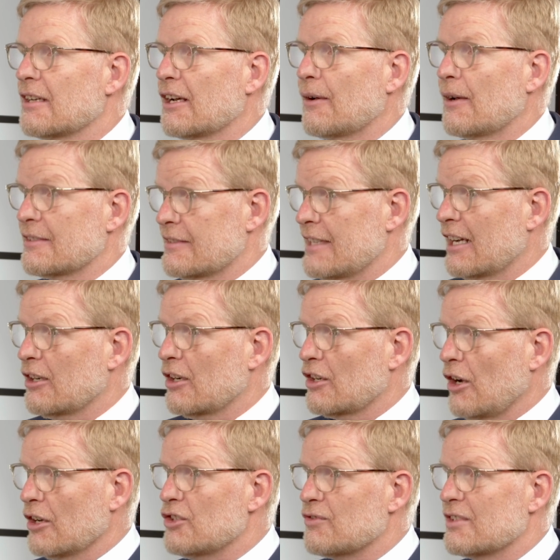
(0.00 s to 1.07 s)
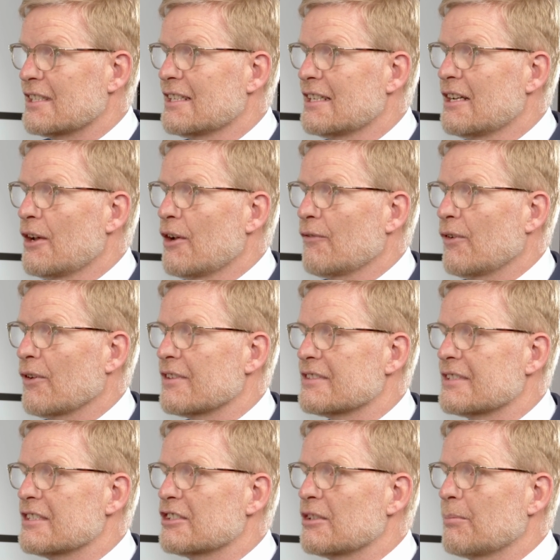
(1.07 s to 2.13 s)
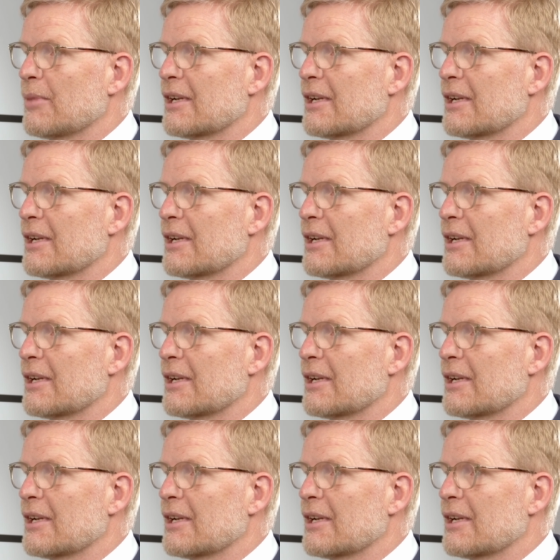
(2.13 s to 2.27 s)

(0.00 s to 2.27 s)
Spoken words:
as the anchor country for the system.